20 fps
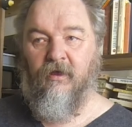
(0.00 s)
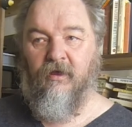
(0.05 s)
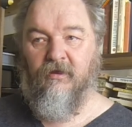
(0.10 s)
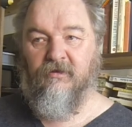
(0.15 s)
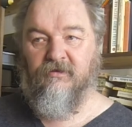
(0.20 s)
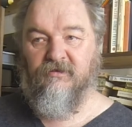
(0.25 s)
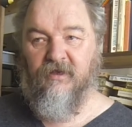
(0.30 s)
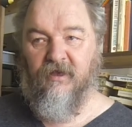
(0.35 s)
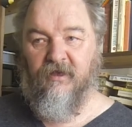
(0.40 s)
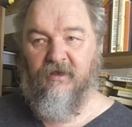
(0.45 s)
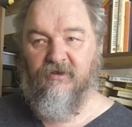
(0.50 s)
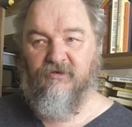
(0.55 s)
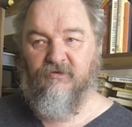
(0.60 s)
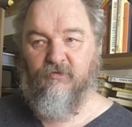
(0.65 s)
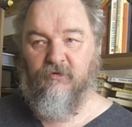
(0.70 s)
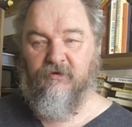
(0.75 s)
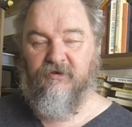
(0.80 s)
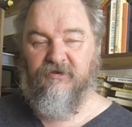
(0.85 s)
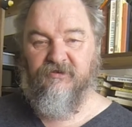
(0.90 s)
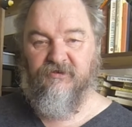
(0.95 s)
takes
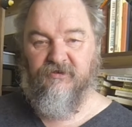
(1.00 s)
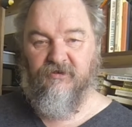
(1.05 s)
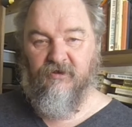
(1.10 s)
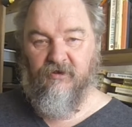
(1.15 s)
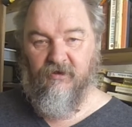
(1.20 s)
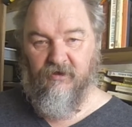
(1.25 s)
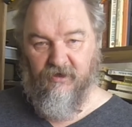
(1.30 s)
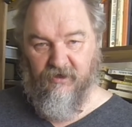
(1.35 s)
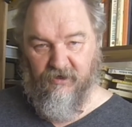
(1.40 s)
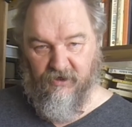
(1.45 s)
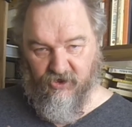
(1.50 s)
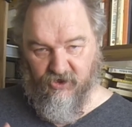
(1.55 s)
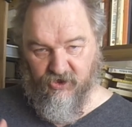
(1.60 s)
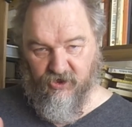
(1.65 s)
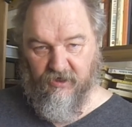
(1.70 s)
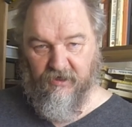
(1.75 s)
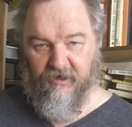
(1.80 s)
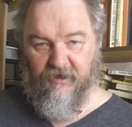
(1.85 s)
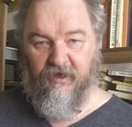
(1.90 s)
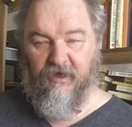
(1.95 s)
what is
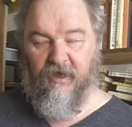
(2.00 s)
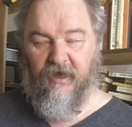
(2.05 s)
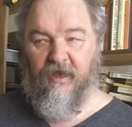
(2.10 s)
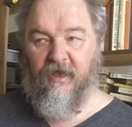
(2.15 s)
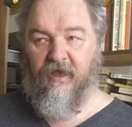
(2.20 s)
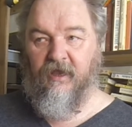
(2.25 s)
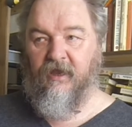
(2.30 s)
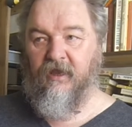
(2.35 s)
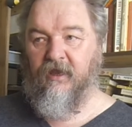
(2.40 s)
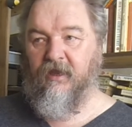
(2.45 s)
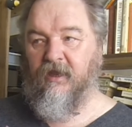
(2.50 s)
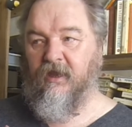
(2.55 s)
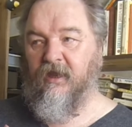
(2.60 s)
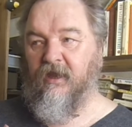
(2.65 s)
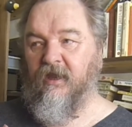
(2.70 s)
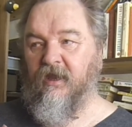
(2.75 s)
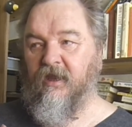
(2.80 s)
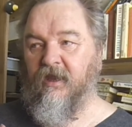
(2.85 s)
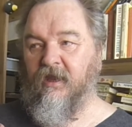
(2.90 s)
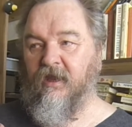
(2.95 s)
initially a
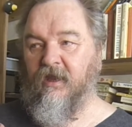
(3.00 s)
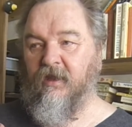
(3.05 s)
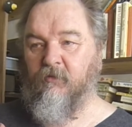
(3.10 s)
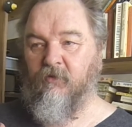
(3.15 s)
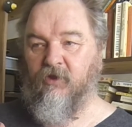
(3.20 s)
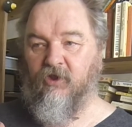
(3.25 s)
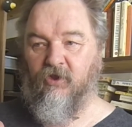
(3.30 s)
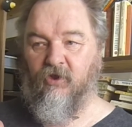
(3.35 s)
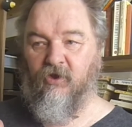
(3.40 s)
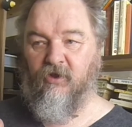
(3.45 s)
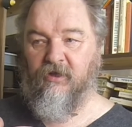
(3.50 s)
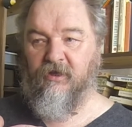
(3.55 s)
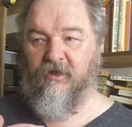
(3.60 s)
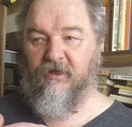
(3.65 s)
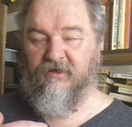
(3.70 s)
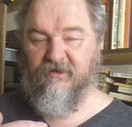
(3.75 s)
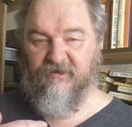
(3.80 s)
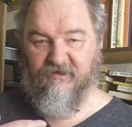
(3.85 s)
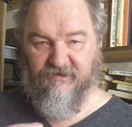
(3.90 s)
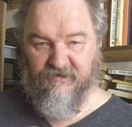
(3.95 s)
purely
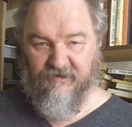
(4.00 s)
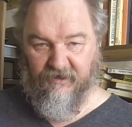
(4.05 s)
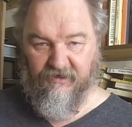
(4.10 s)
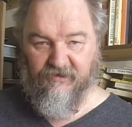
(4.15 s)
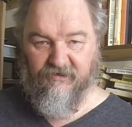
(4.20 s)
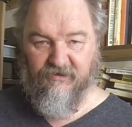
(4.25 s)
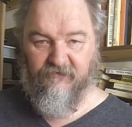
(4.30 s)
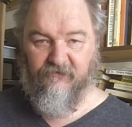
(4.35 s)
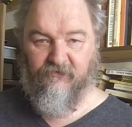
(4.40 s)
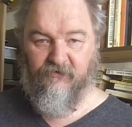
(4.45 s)
instinctive